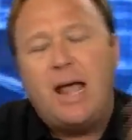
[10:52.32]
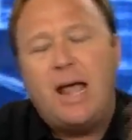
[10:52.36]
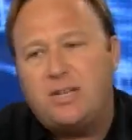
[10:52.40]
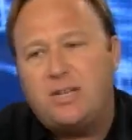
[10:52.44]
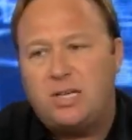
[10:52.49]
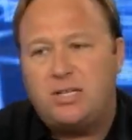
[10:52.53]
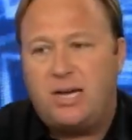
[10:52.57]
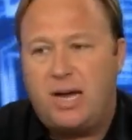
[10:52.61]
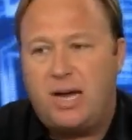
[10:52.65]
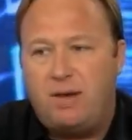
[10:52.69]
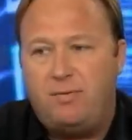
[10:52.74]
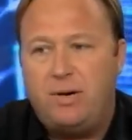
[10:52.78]

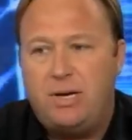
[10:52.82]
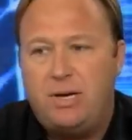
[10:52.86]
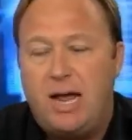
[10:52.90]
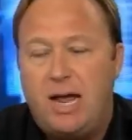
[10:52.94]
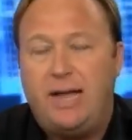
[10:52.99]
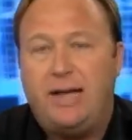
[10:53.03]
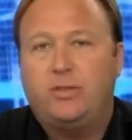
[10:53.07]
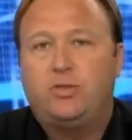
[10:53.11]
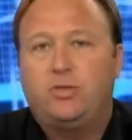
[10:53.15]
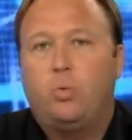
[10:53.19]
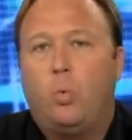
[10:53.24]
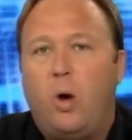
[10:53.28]
as I say every
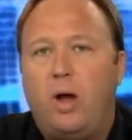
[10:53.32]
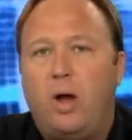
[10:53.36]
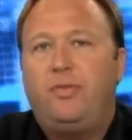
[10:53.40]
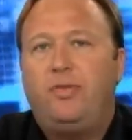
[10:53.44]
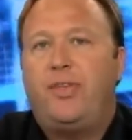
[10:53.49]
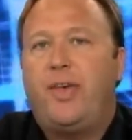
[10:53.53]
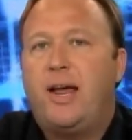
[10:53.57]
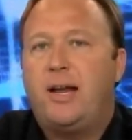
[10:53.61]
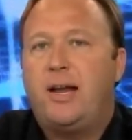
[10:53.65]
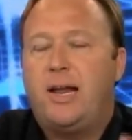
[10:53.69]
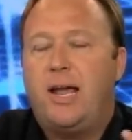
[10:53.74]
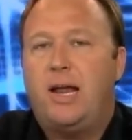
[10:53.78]
day, it's one
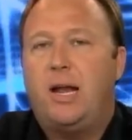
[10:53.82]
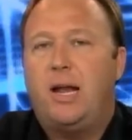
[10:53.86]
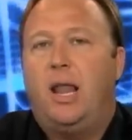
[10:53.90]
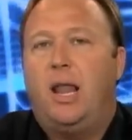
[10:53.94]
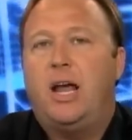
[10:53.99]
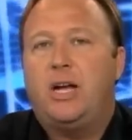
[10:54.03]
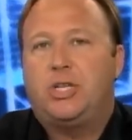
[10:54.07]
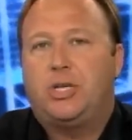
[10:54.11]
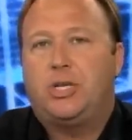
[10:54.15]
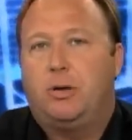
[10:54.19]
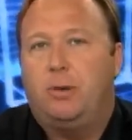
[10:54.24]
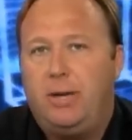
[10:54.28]
thing to
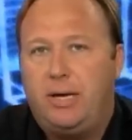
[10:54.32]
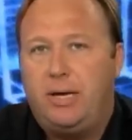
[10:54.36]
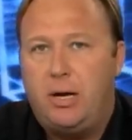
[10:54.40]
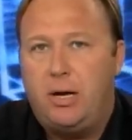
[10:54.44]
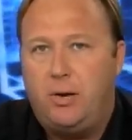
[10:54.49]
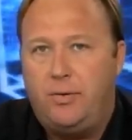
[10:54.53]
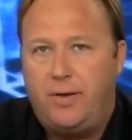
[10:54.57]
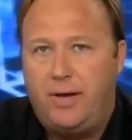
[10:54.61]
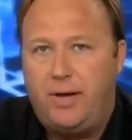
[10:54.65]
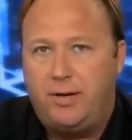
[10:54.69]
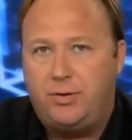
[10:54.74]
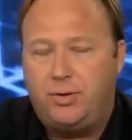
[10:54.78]
intellectually
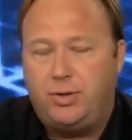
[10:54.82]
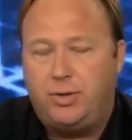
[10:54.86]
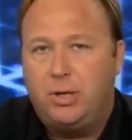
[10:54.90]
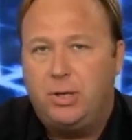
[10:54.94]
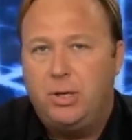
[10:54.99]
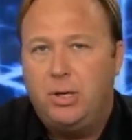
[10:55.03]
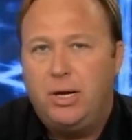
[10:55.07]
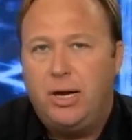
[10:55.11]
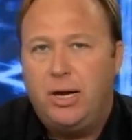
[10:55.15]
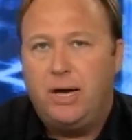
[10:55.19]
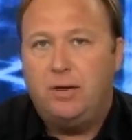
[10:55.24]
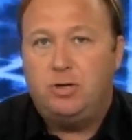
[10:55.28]
know this
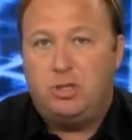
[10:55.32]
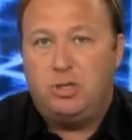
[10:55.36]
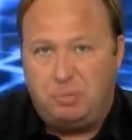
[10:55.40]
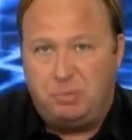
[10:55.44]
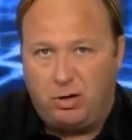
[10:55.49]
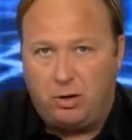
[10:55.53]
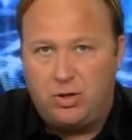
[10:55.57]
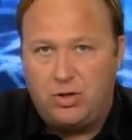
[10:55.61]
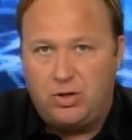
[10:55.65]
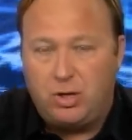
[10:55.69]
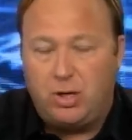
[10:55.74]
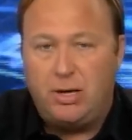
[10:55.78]
and to
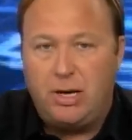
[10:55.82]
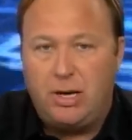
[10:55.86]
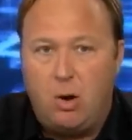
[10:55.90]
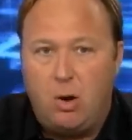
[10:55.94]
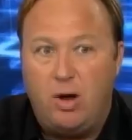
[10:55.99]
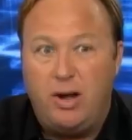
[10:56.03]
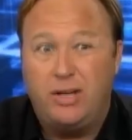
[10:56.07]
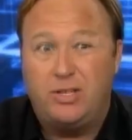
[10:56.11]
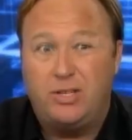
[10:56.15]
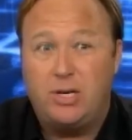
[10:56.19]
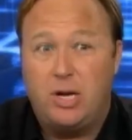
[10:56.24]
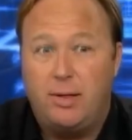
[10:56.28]
spiritually
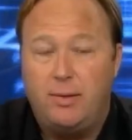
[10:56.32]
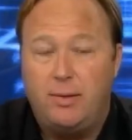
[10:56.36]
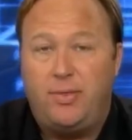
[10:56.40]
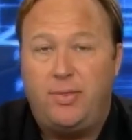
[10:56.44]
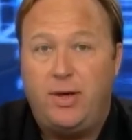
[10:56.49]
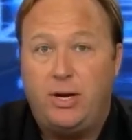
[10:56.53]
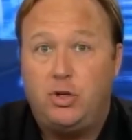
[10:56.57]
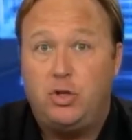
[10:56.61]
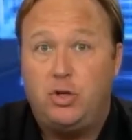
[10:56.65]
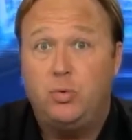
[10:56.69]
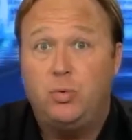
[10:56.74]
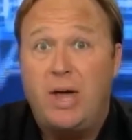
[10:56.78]
know it. It's another
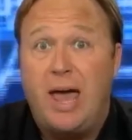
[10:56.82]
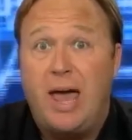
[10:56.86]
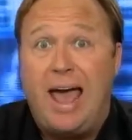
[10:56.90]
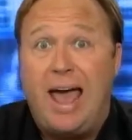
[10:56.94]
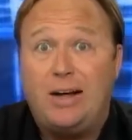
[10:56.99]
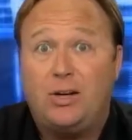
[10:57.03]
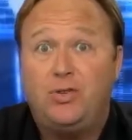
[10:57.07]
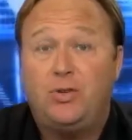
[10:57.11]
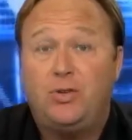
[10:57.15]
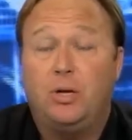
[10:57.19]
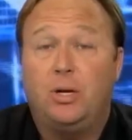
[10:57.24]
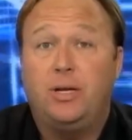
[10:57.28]
thing to
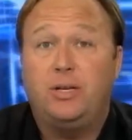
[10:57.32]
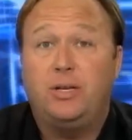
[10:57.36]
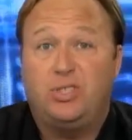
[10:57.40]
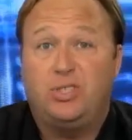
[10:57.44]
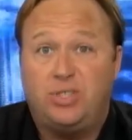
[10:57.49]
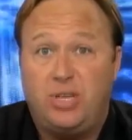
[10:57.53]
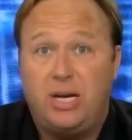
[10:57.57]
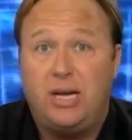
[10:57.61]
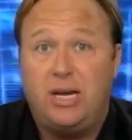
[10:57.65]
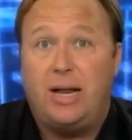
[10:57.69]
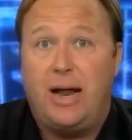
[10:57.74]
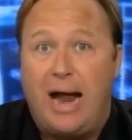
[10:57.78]
actually
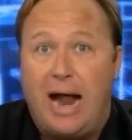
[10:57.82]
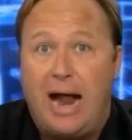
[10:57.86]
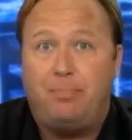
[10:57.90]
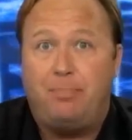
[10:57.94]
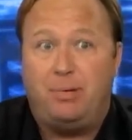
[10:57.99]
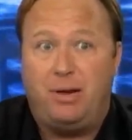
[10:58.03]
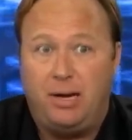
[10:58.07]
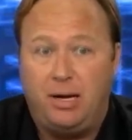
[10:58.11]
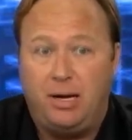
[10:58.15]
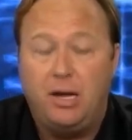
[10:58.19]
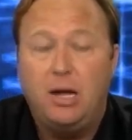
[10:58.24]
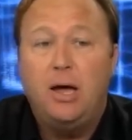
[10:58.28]
see it
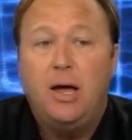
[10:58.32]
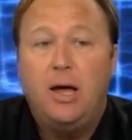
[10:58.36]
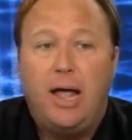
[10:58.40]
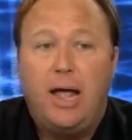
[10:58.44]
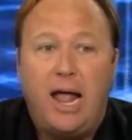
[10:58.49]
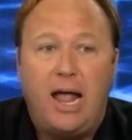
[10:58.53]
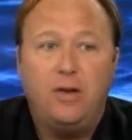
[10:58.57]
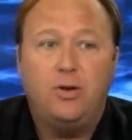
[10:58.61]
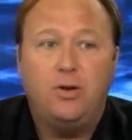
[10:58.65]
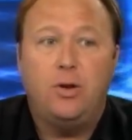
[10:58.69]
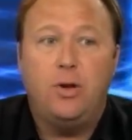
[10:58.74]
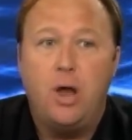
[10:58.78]
happening
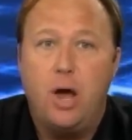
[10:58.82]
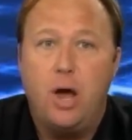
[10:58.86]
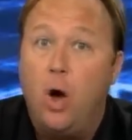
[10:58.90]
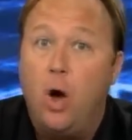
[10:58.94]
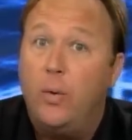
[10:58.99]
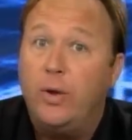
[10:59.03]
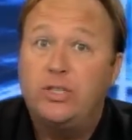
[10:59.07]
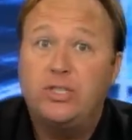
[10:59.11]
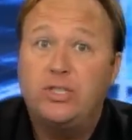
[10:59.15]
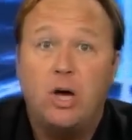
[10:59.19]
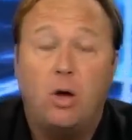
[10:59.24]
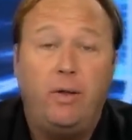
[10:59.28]
and to
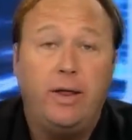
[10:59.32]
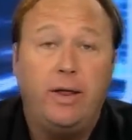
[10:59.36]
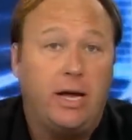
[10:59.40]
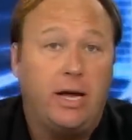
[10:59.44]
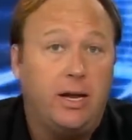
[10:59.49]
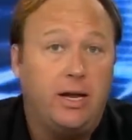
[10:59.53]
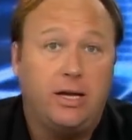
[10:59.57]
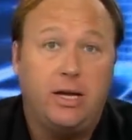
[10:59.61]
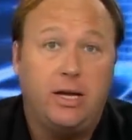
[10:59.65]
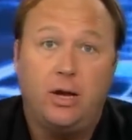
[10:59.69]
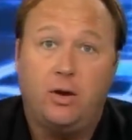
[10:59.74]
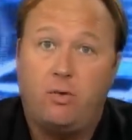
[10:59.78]
know it's only
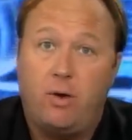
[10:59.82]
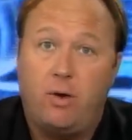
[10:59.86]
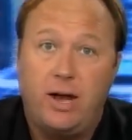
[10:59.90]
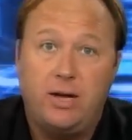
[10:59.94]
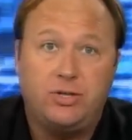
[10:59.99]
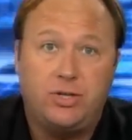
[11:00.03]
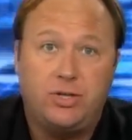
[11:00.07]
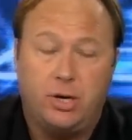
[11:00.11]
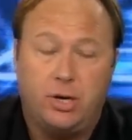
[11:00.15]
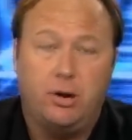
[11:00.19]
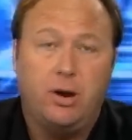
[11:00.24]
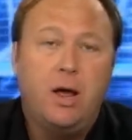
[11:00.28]
going to get
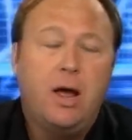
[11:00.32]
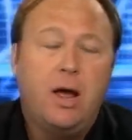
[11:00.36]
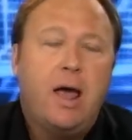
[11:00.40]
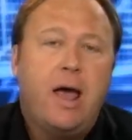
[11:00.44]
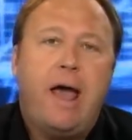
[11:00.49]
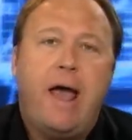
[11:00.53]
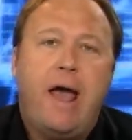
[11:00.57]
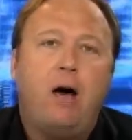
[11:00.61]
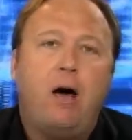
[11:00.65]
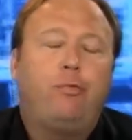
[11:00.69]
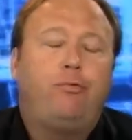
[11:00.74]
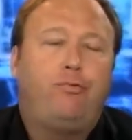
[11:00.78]
crazier.
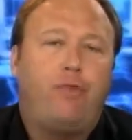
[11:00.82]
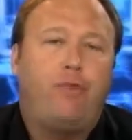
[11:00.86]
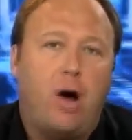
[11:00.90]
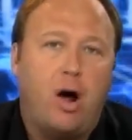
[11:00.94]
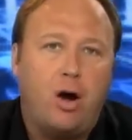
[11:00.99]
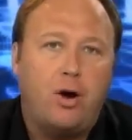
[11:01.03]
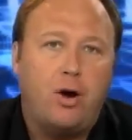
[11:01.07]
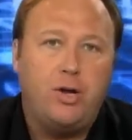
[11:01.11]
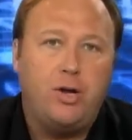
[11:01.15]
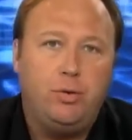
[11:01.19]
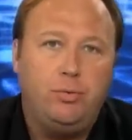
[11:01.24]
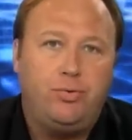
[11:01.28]
How
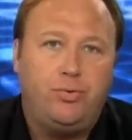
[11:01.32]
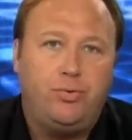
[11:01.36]
far do